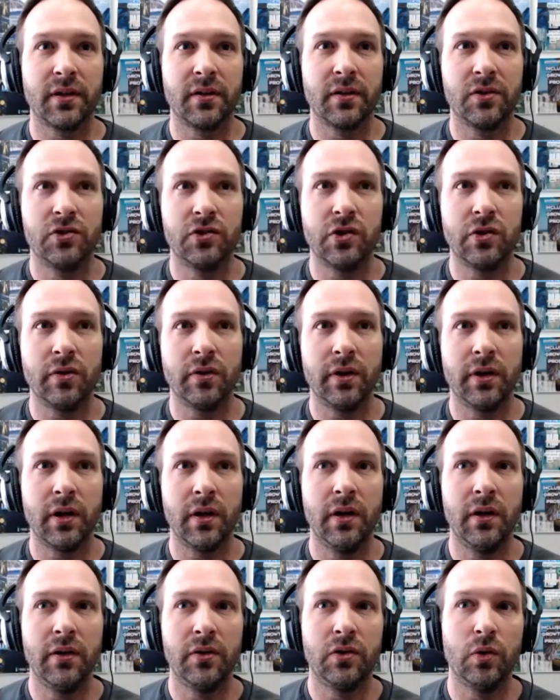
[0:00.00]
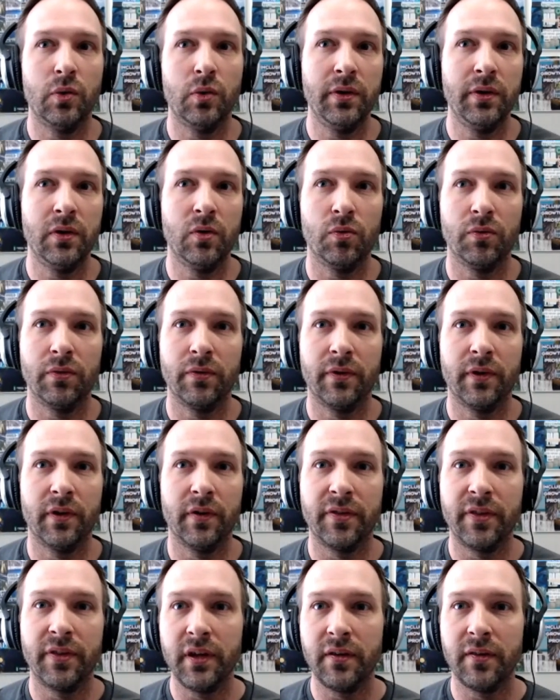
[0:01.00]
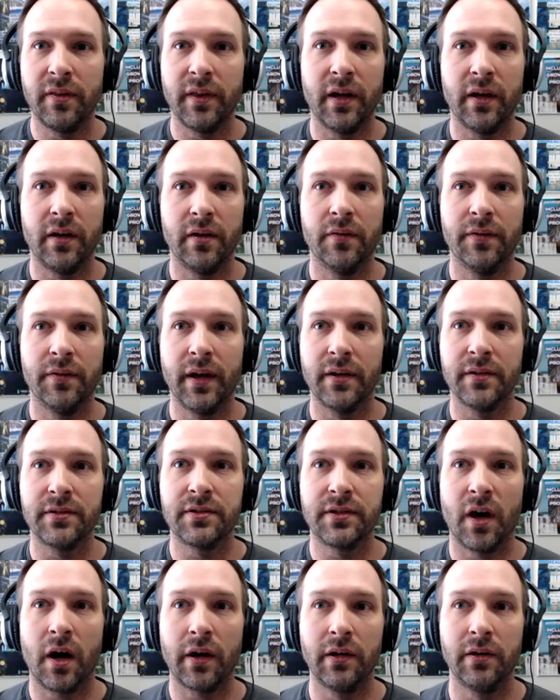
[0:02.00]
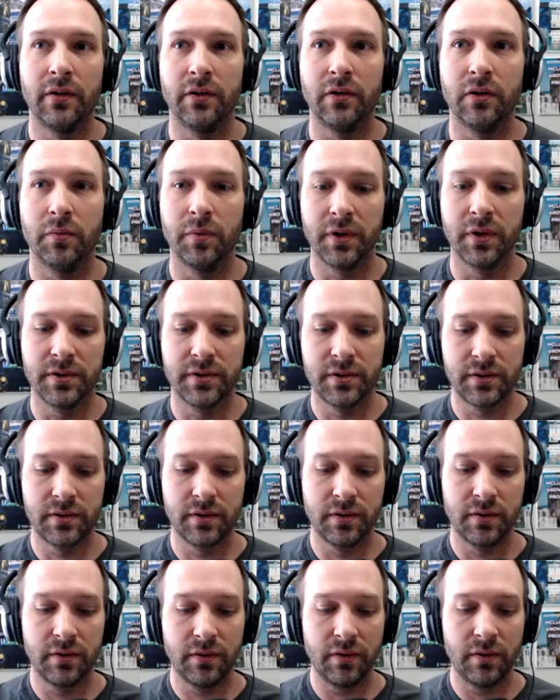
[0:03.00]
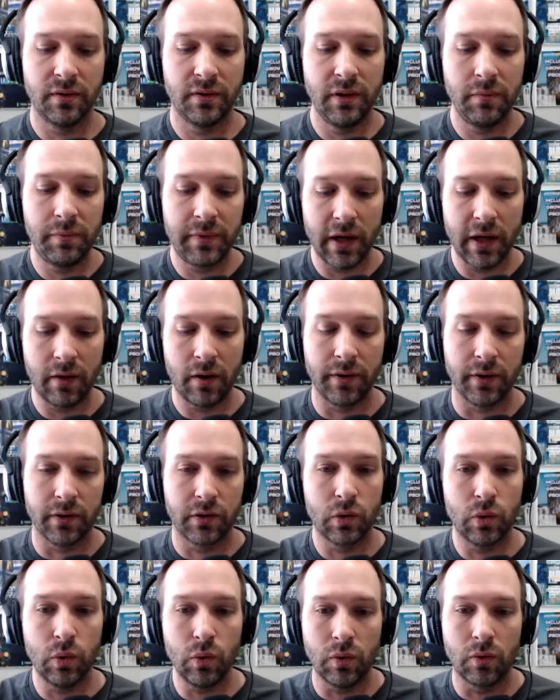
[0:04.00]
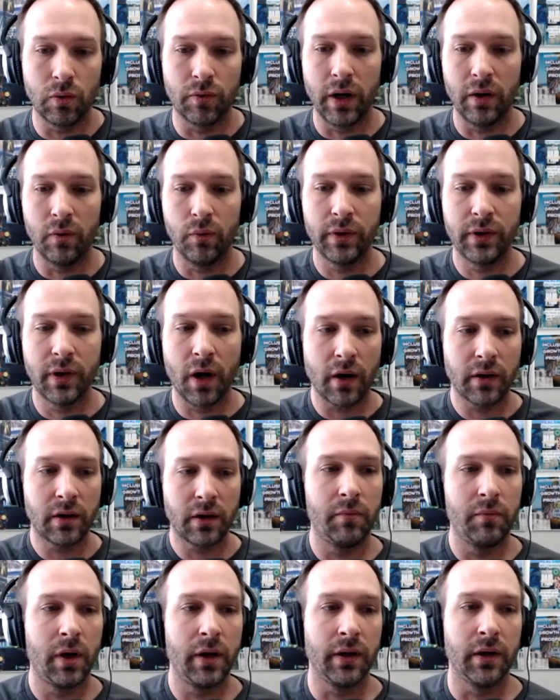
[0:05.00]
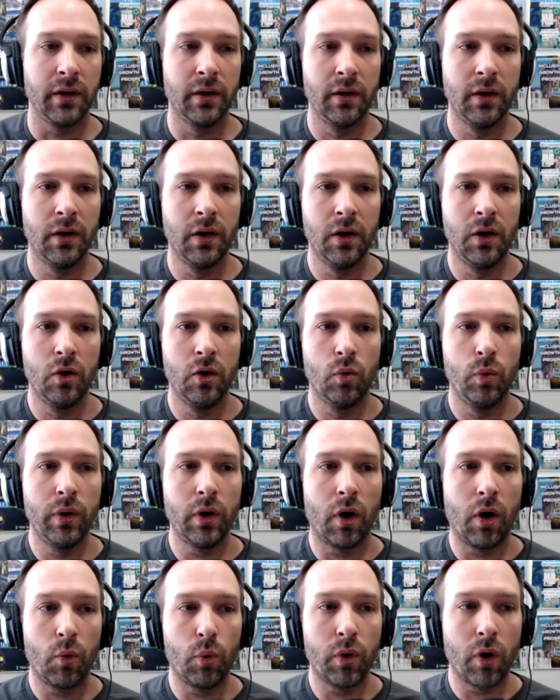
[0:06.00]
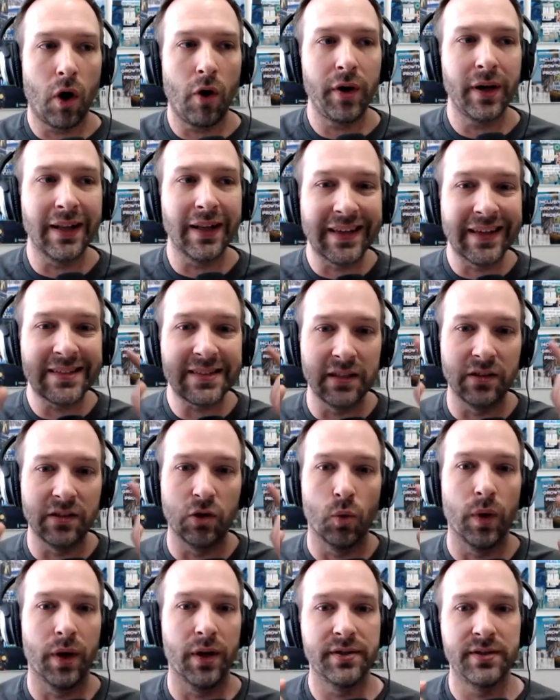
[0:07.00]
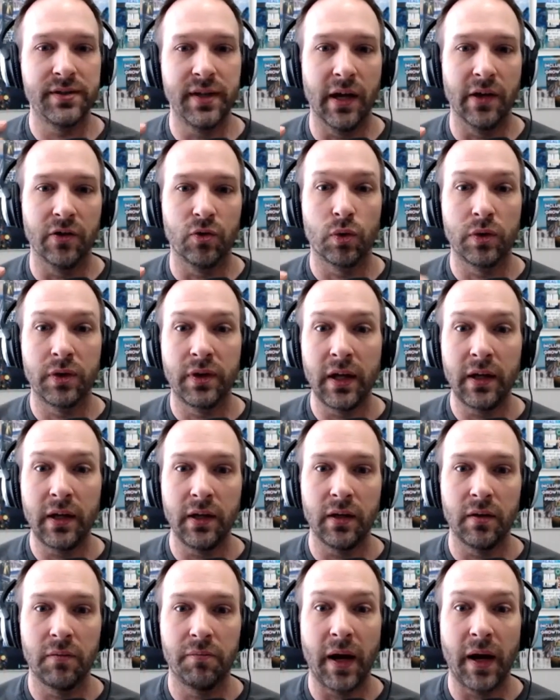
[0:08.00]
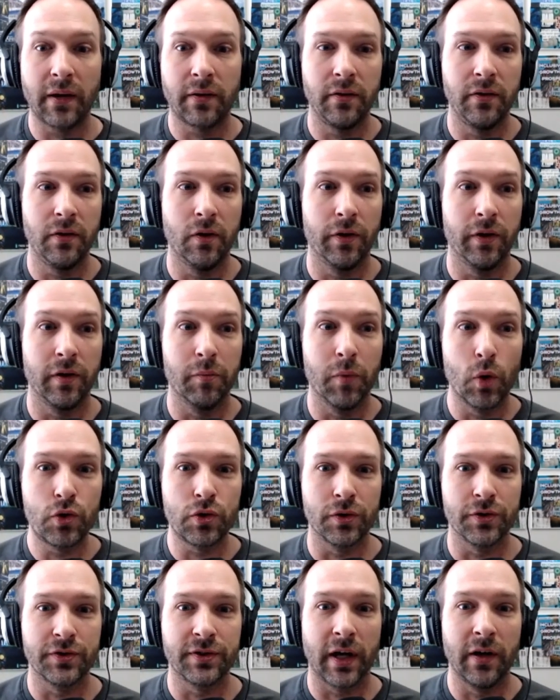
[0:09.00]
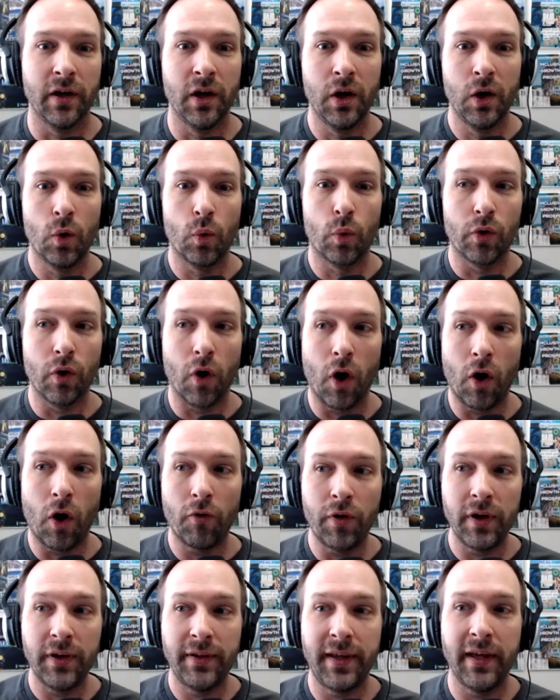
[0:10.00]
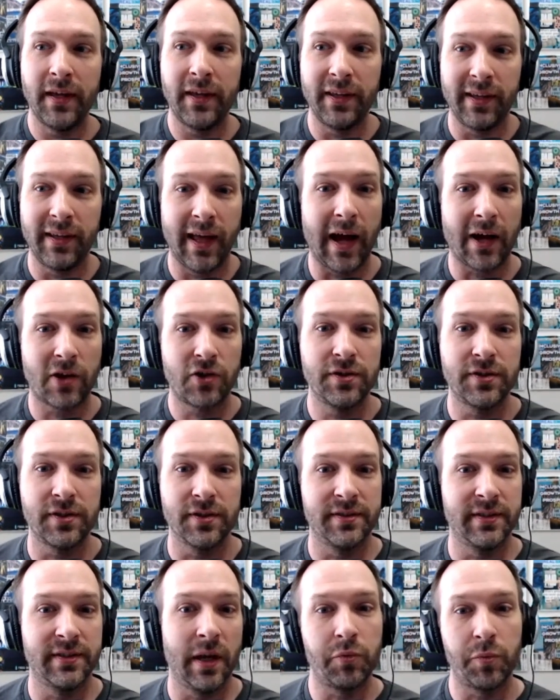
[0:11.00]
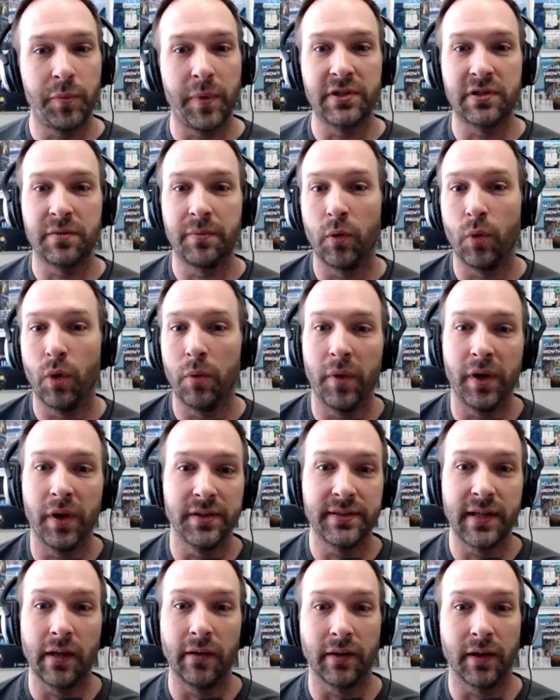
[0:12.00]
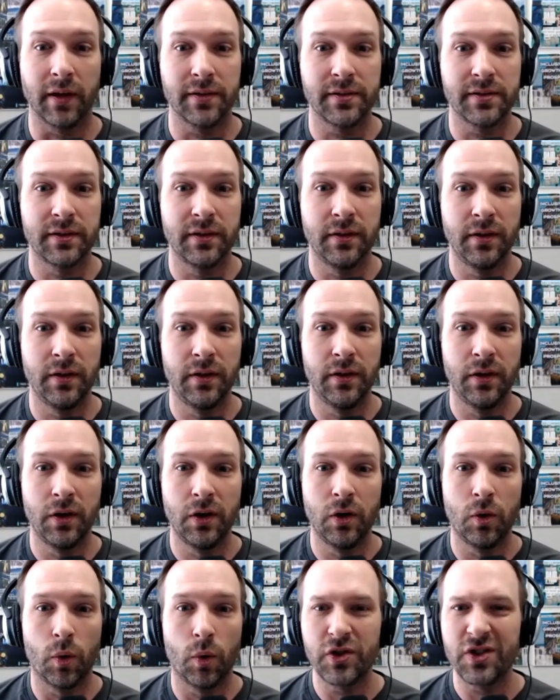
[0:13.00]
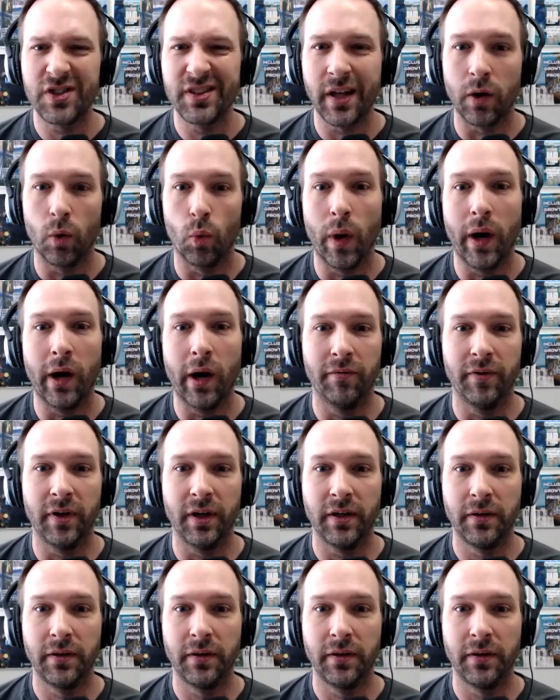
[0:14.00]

journaling and then doing the, the thing that, that it's talking to you because deep down on the tool, right. We talk to money. We are, we're already listening to what it says. We're taking back to, you know, the emotional side. We're already taking actions and steps based upon what money's telling us. Mm. We're just not aware of it.